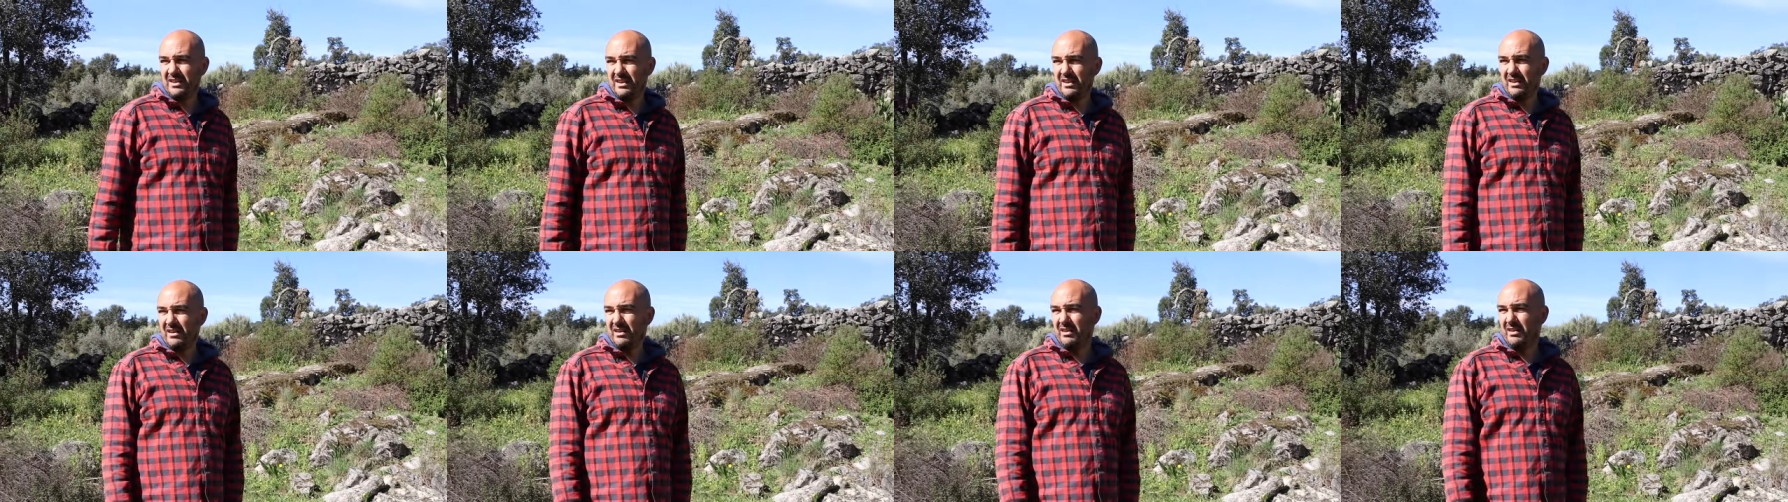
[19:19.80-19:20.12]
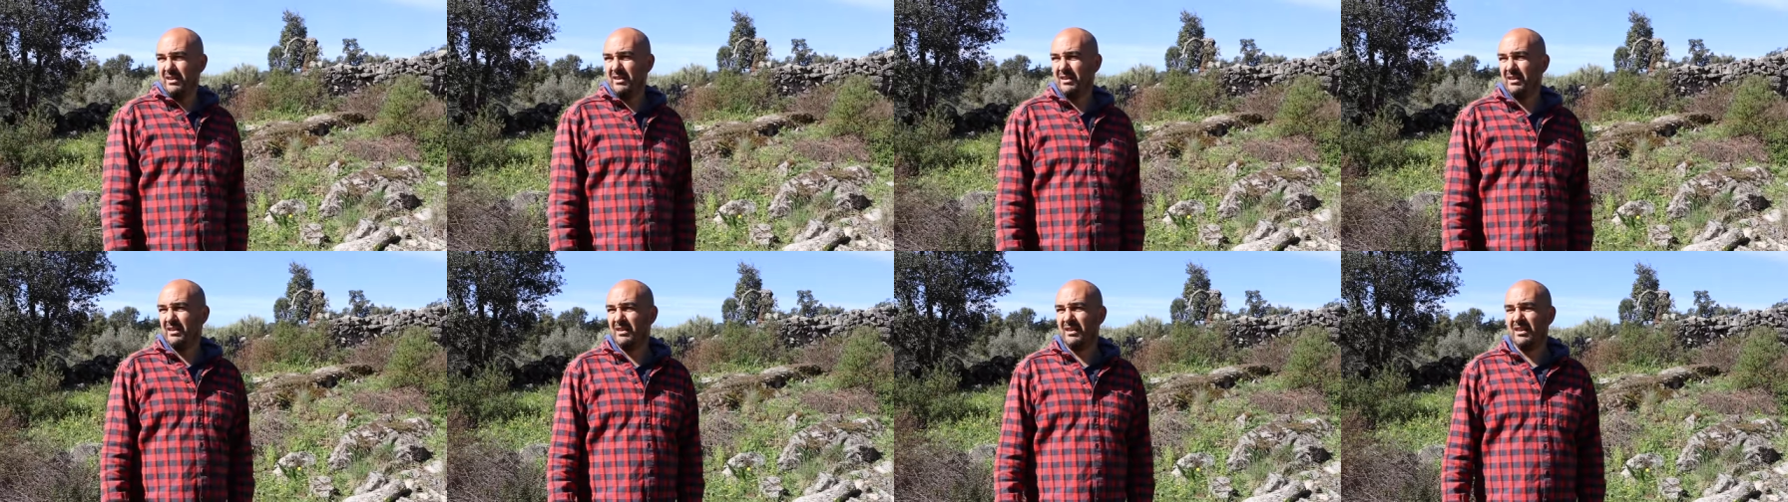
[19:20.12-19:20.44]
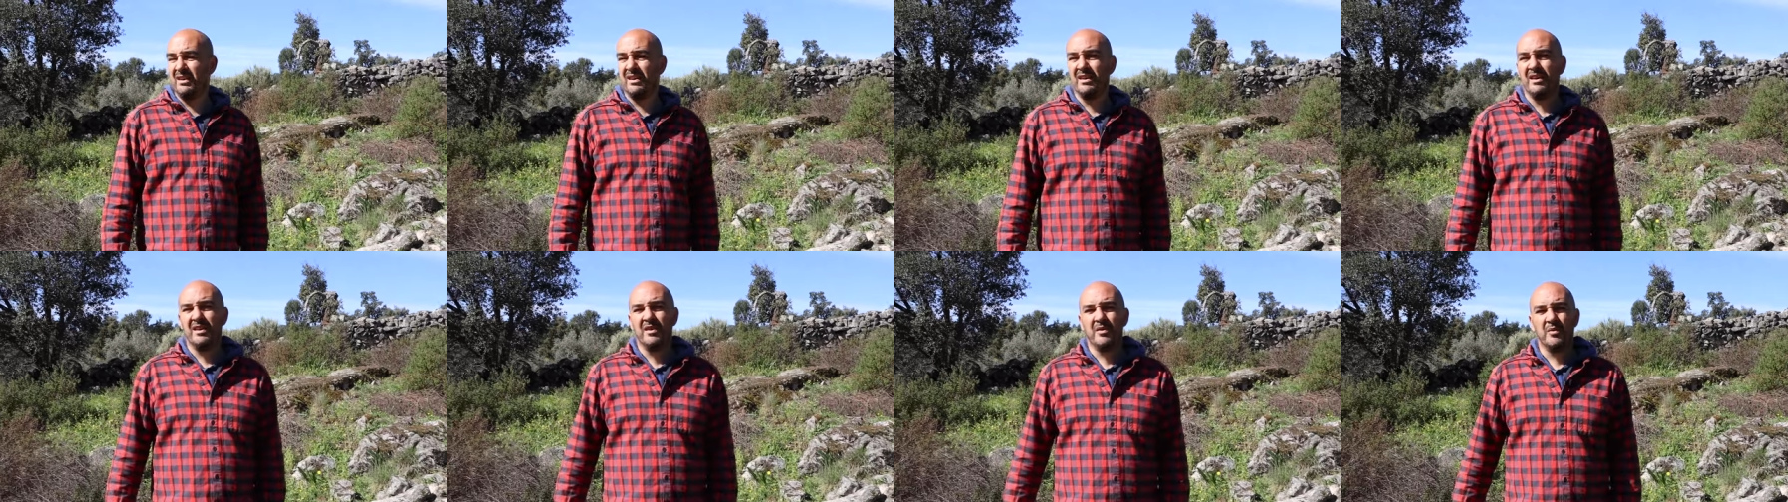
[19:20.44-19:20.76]
uh,
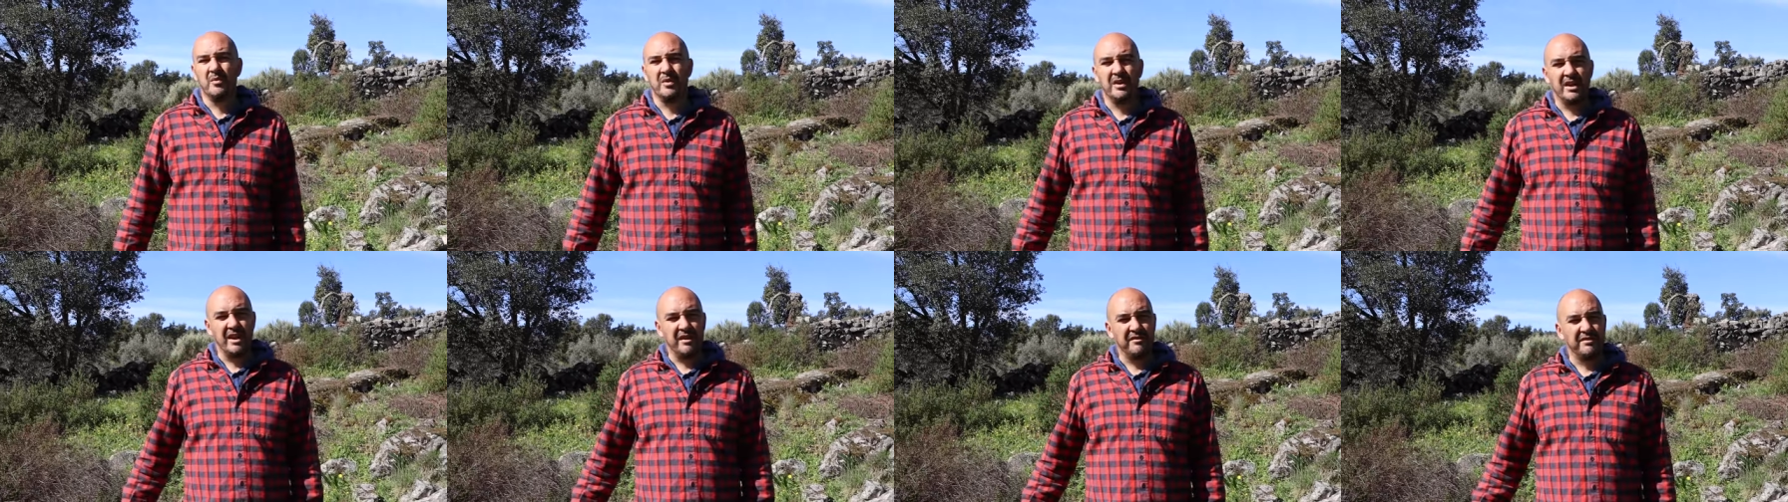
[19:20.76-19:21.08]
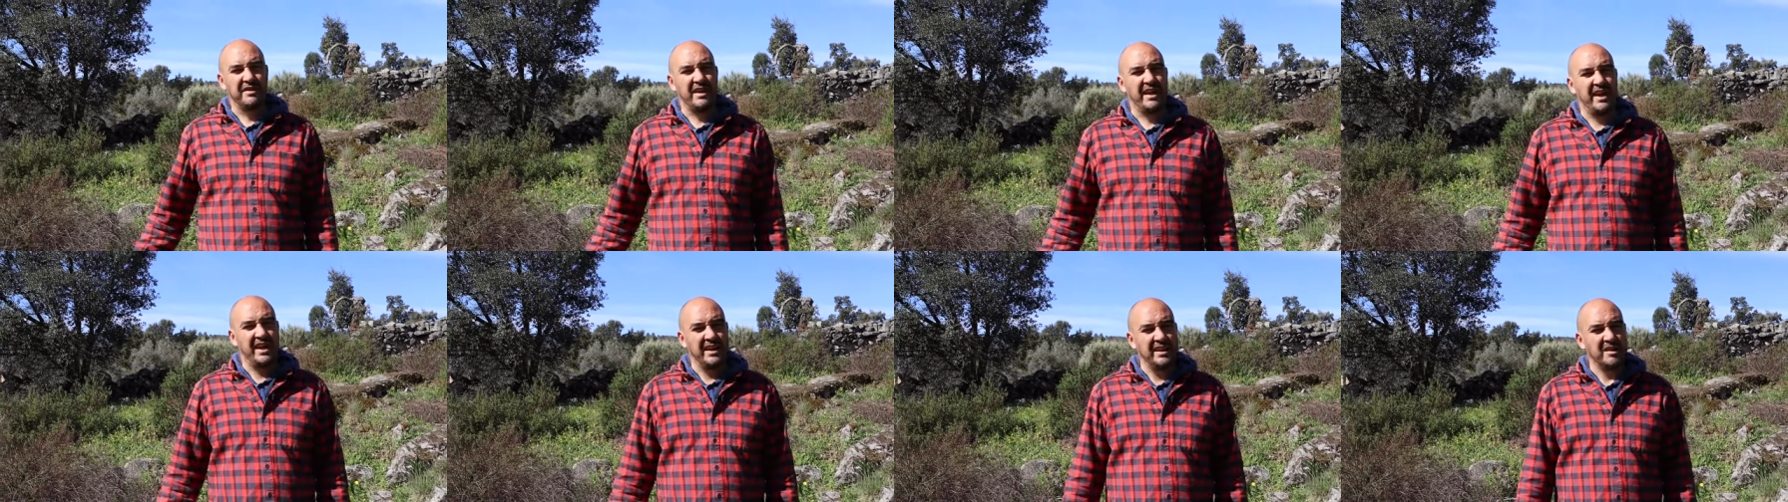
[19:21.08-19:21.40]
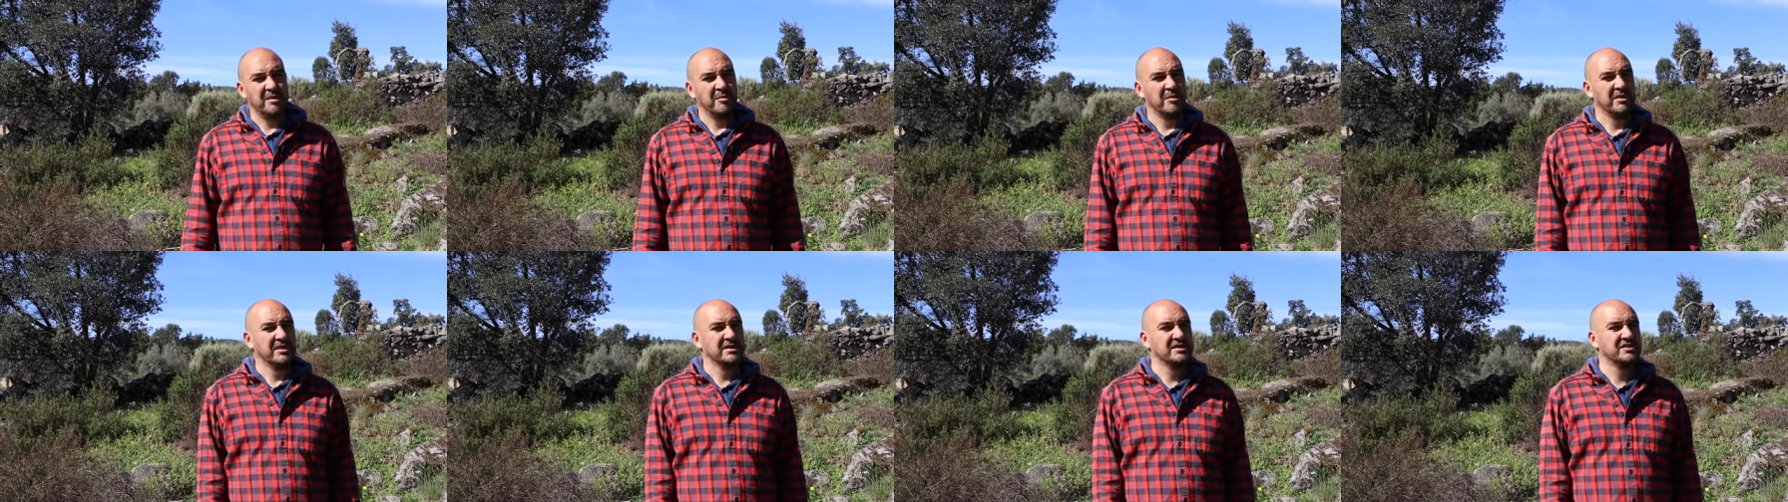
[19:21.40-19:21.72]
we have the
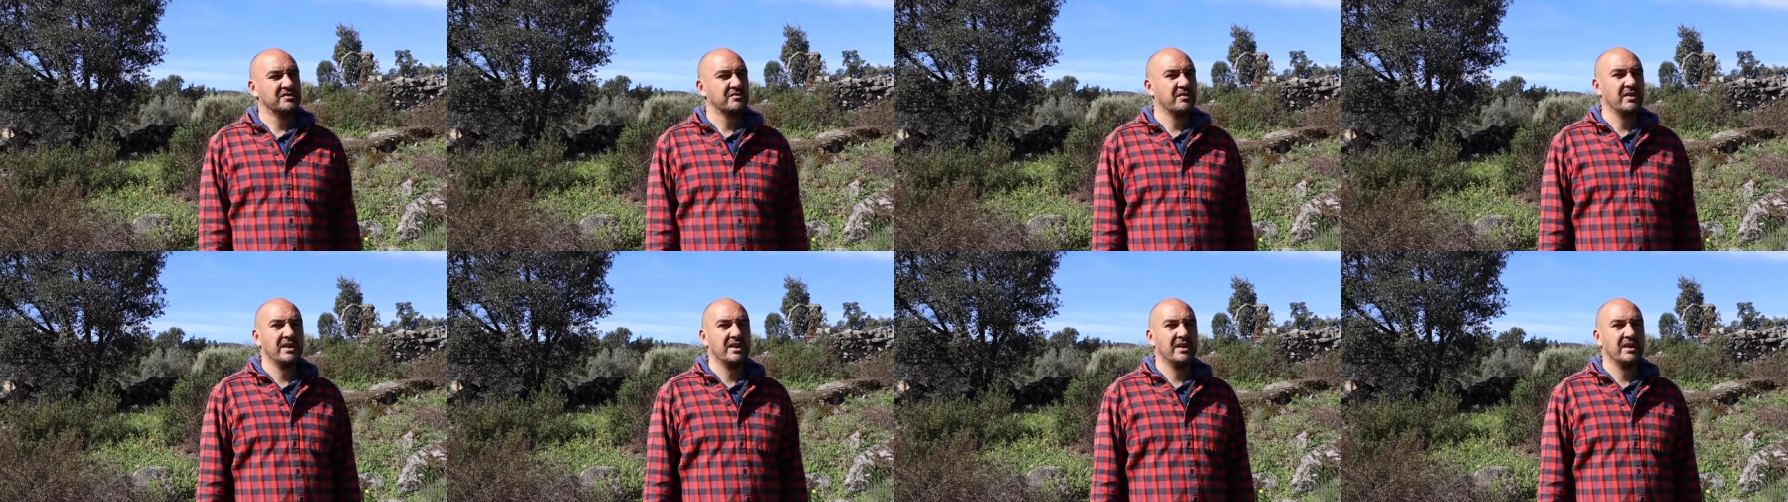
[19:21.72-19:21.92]
animals